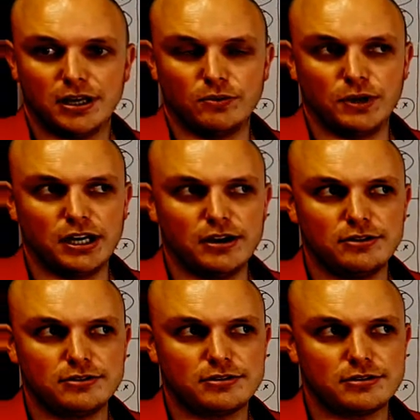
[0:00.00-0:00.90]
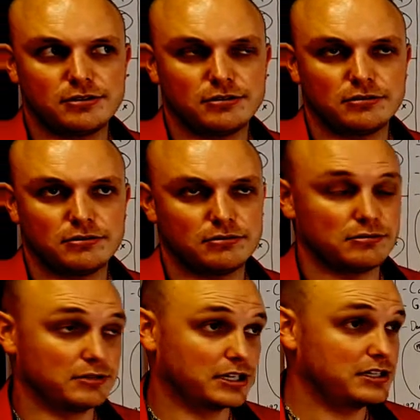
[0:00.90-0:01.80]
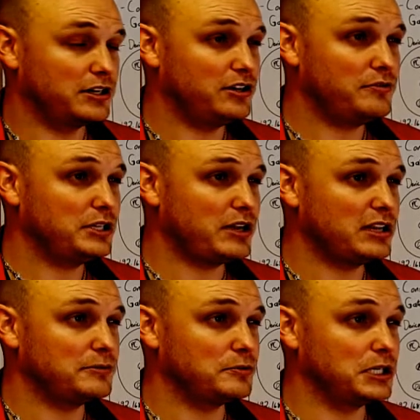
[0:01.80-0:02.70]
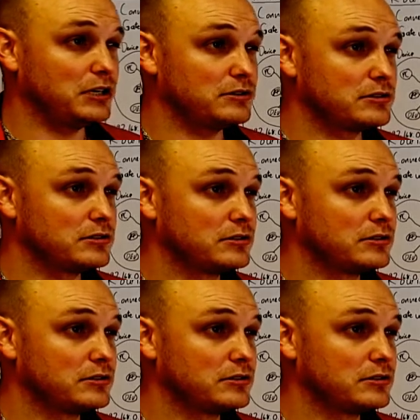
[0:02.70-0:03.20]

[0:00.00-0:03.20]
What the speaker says: In Windows, actually I don't know where to add them in Windows.